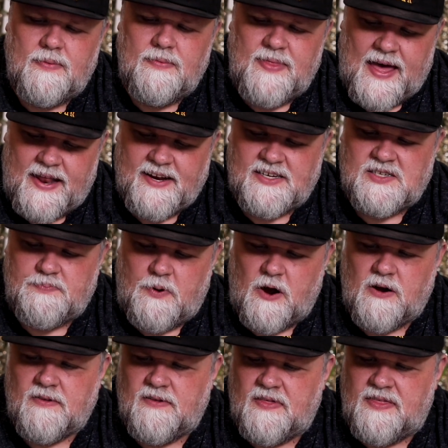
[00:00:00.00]
That is
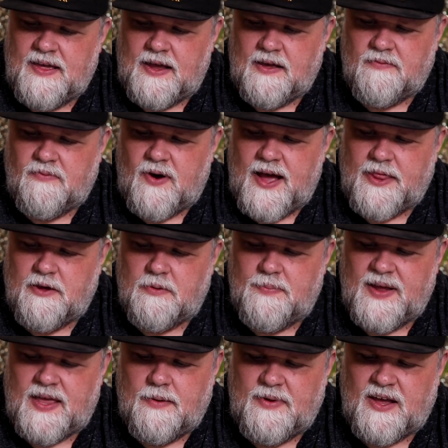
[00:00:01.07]
part of the thing of why they're
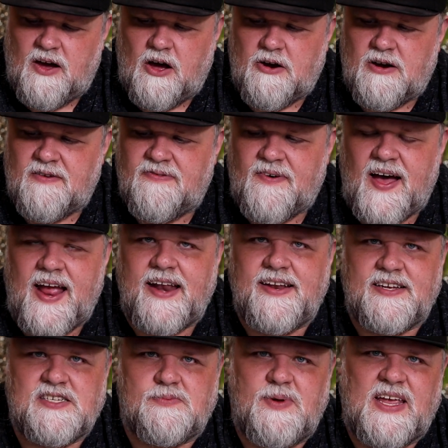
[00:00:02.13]
becoming harder to find, is